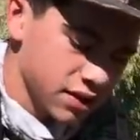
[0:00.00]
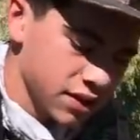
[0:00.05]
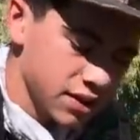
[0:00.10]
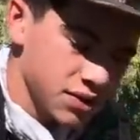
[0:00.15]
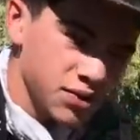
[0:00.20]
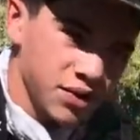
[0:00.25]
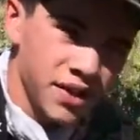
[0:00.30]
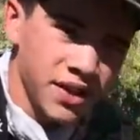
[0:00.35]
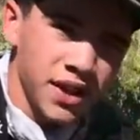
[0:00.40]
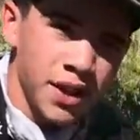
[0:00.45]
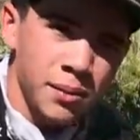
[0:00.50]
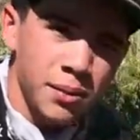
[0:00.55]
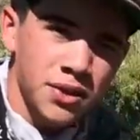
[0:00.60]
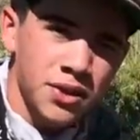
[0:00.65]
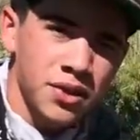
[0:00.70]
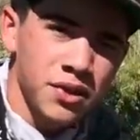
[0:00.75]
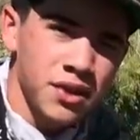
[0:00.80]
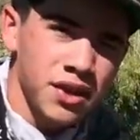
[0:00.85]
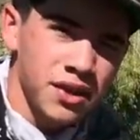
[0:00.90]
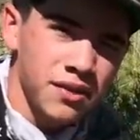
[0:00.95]
destroy an
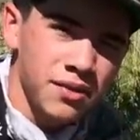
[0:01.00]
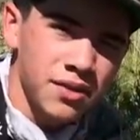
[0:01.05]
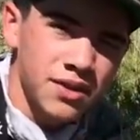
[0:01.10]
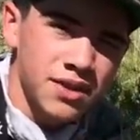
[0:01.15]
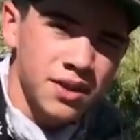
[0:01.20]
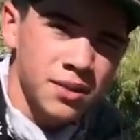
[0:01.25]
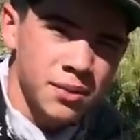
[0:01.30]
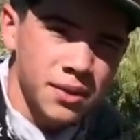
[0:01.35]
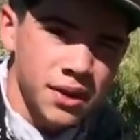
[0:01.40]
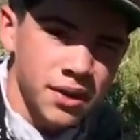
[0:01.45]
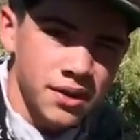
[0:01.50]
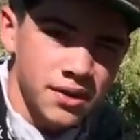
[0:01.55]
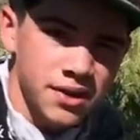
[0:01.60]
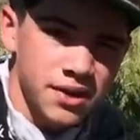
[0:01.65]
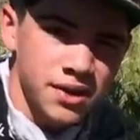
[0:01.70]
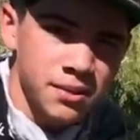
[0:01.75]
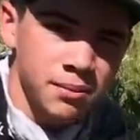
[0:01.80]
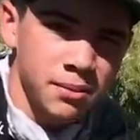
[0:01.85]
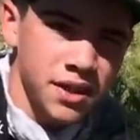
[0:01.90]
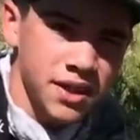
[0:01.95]
opportunity for someone
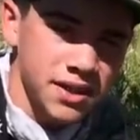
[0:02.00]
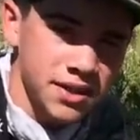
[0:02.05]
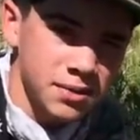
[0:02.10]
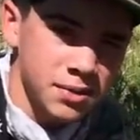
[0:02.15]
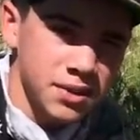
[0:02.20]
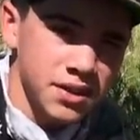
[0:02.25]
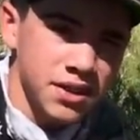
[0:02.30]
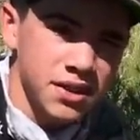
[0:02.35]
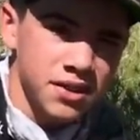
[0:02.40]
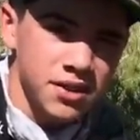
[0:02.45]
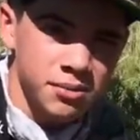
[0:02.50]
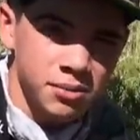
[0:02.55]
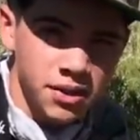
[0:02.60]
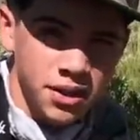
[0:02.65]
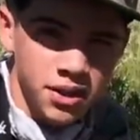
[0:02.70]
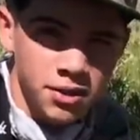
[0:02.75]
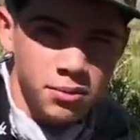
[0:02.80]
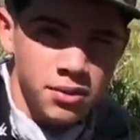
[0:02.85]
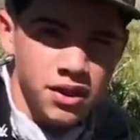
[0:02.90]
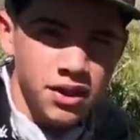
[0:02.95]
else to possibly kill a
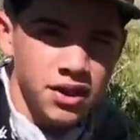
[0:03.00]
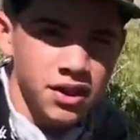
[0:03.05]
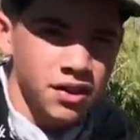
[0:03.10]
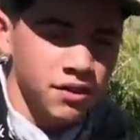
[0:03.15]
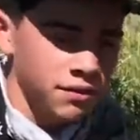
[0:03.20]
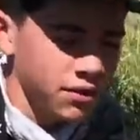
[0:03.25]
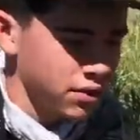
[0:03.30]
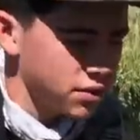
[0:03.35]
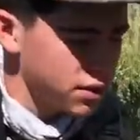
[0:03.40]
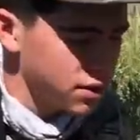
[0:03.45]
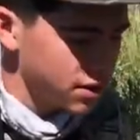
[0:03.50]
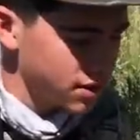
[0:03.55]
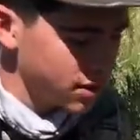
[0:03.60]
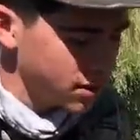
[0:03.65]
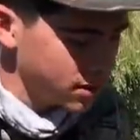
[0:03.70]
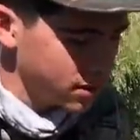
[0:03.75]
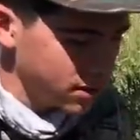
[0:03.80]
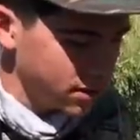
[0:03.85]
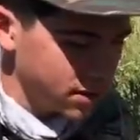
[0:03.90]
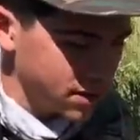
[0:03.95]
bigger buck in the
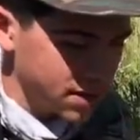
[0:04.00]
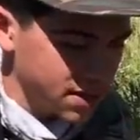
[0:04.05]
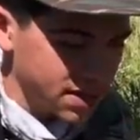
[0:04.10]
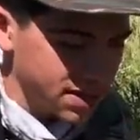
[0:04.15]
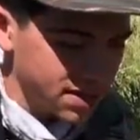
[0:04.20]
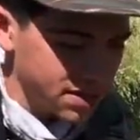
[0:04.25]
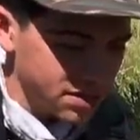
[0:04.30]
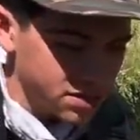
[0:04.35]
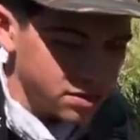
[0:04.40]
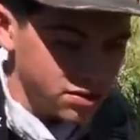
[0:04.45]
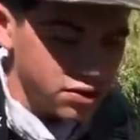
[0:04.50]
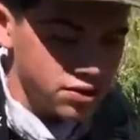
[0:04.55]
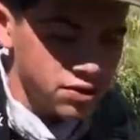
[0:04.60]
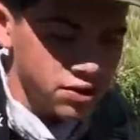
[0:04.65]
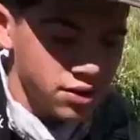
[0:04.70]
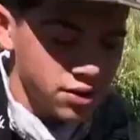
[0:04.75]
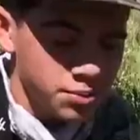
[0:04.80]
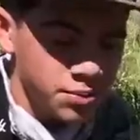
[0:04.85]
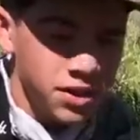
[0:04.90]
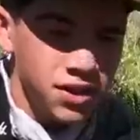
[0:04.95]
future because that little
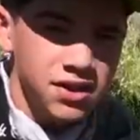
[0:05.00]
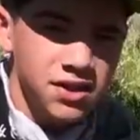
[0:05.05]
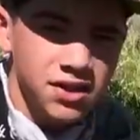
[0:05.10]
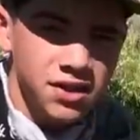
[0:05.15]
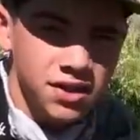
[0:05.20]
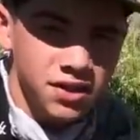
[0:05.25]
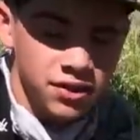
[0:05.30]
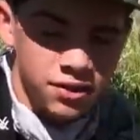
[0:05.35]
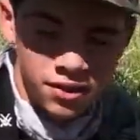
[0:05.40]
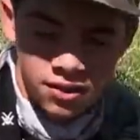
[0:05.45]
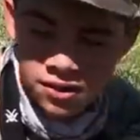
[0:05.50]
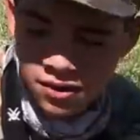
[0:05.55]
those little bucks are going to